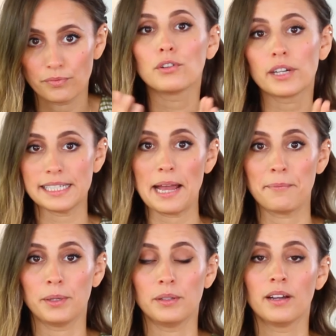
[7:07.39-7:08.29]
For
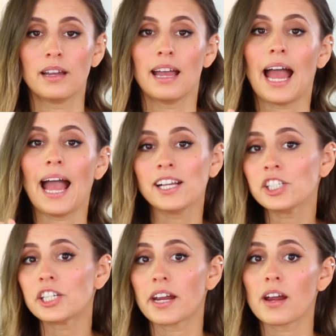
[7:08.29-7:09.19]
example, I
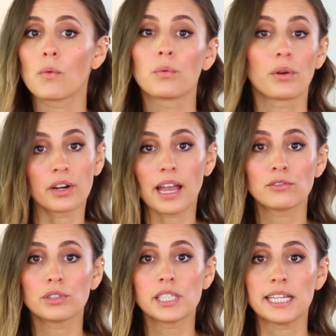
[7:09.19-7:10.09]
share
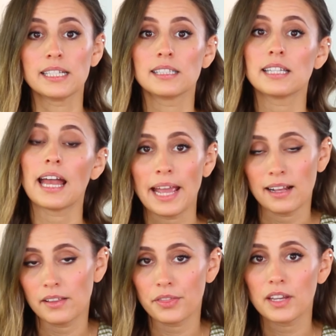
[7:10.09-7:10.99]
workout routines,
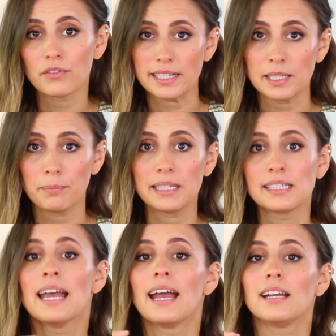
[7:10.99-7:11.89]
healthy recipes,
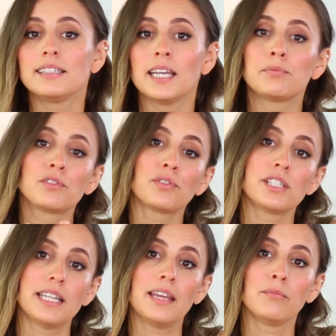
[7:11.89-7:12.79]
and tips for
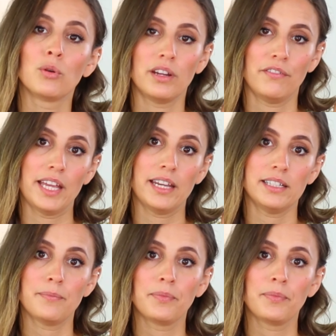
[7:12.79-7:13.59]
staying motivated.